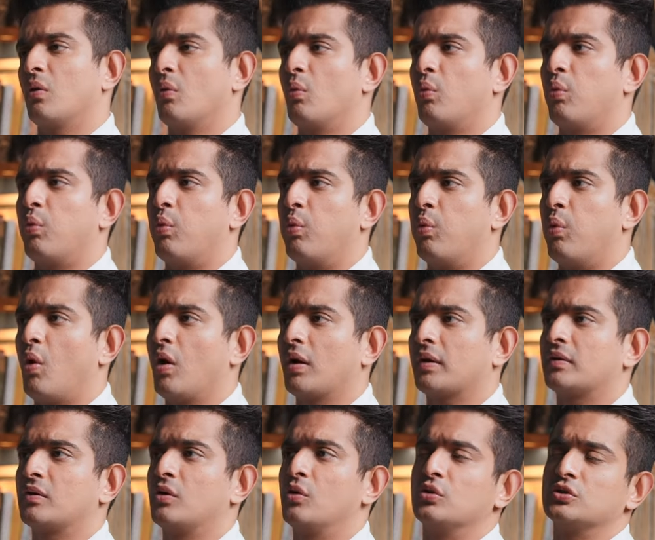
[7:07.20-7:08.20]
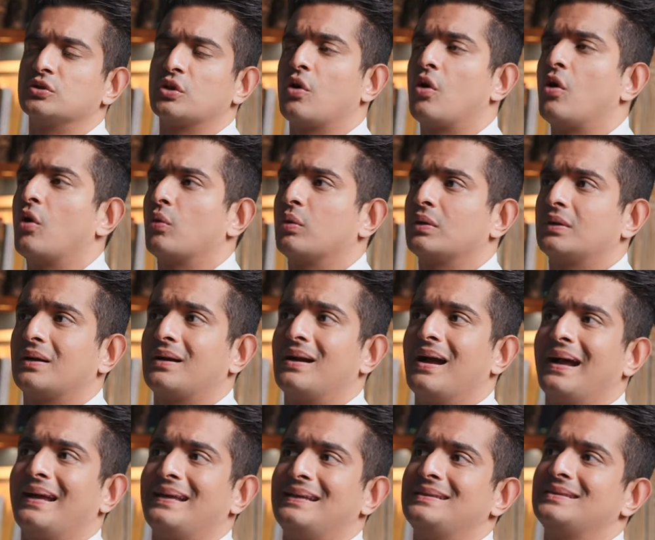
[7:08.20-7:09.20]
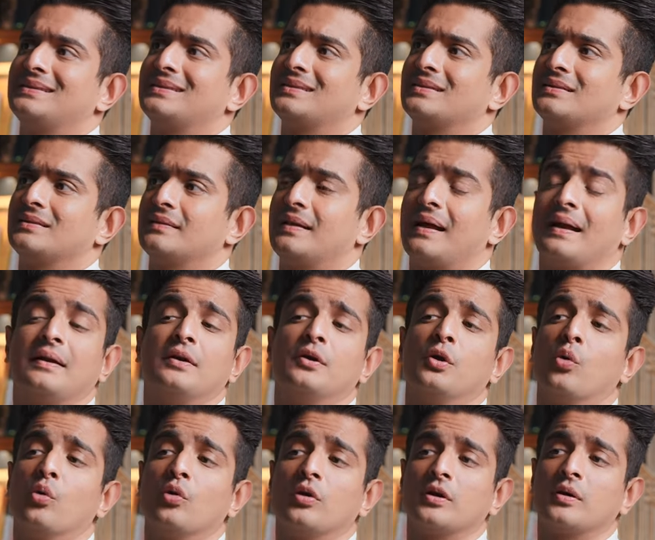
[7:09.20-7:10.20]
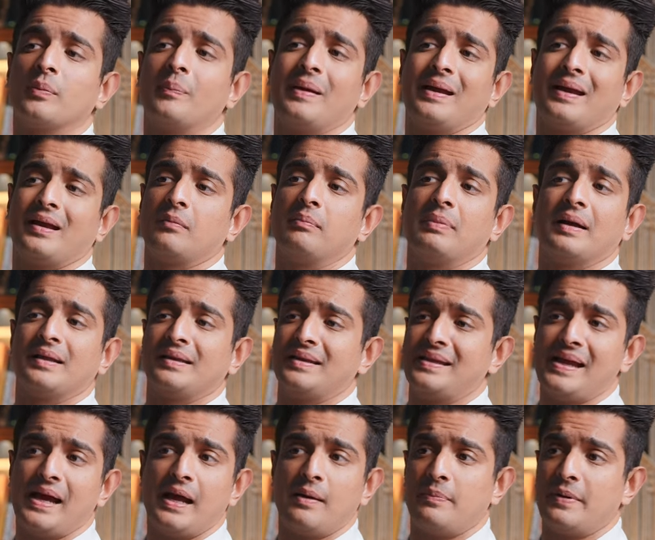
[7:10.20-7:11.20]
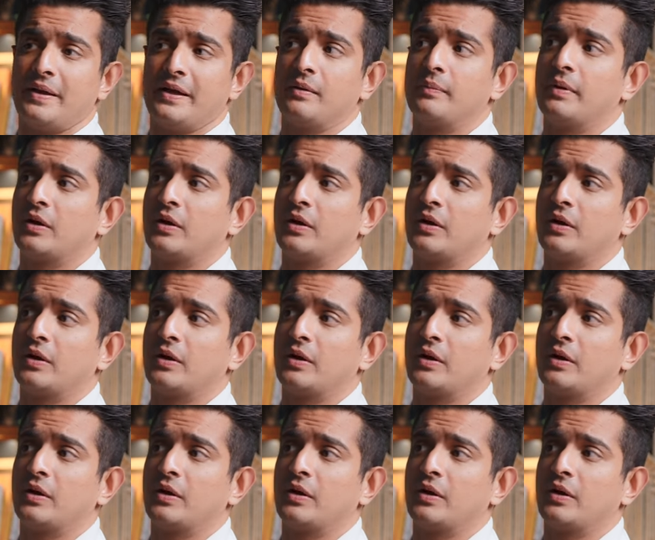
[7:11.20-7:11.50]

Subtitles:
What goes wrong with the guys that don't make it big in the IPL?